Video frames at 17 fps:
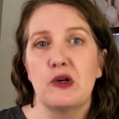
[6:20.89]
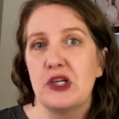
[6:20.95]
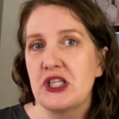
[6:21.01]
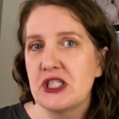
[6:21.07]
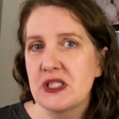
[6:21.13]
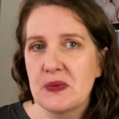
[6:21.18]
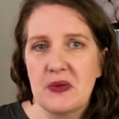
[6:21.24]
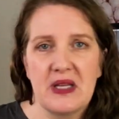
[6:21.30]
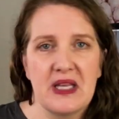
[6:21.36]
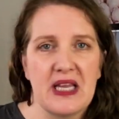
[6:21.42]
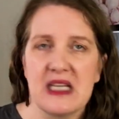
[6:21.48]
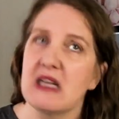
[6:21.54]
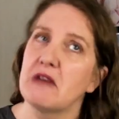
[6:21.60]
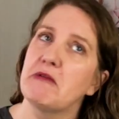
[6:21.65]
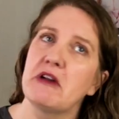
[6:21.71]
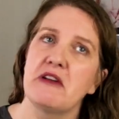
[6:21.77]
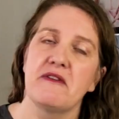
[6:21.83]
or you just want to
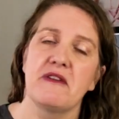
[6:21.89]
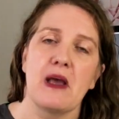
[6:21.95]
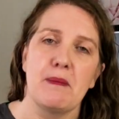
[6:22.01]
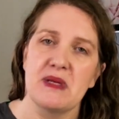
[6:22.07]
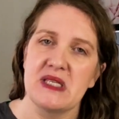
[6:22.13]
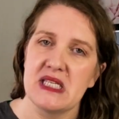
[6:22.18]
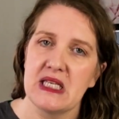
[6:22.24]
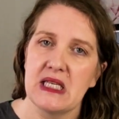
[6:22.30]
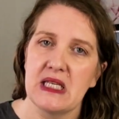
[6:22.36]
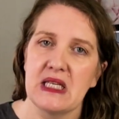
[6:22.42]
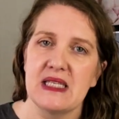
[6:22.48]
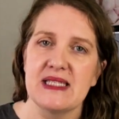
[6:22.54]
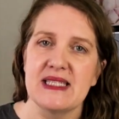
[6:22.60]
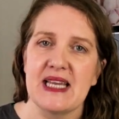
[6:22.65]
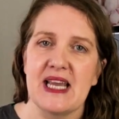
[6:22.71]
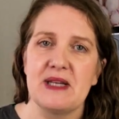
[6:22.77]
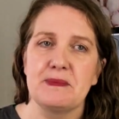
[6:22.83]
get rid of a particular
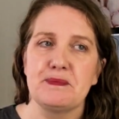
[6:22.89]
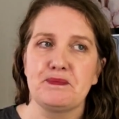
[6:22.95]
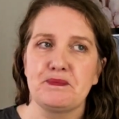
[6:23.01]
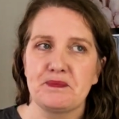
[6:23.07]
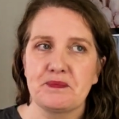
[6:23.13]
debt